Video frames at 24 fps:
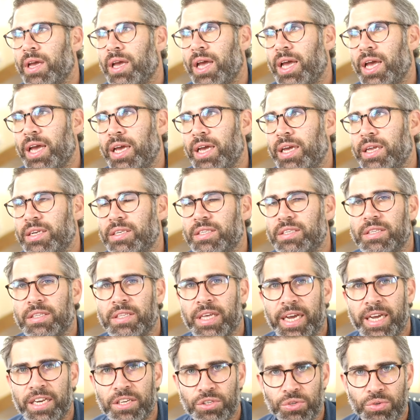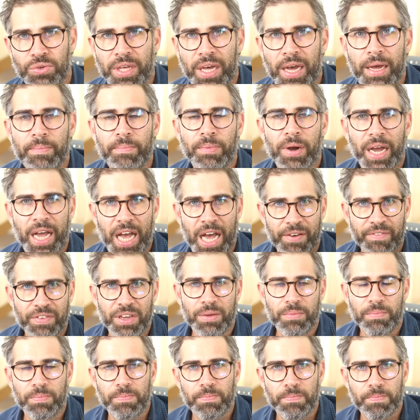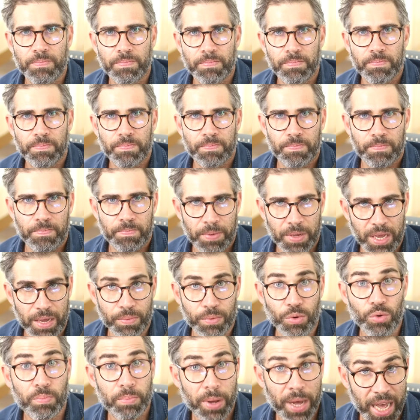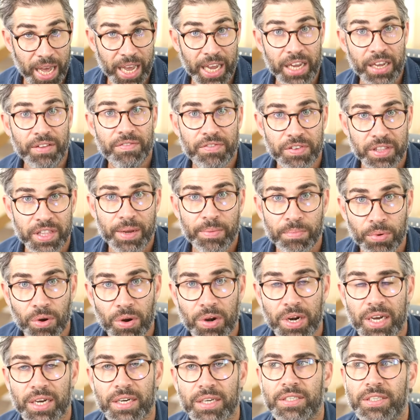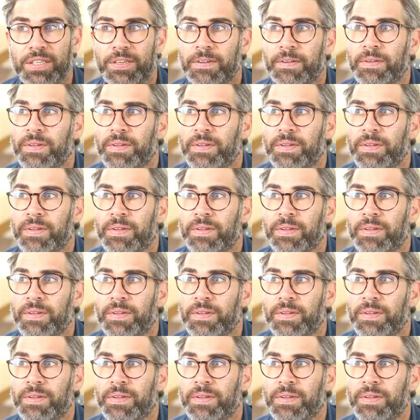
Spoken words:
and they do that by having people pay for their product.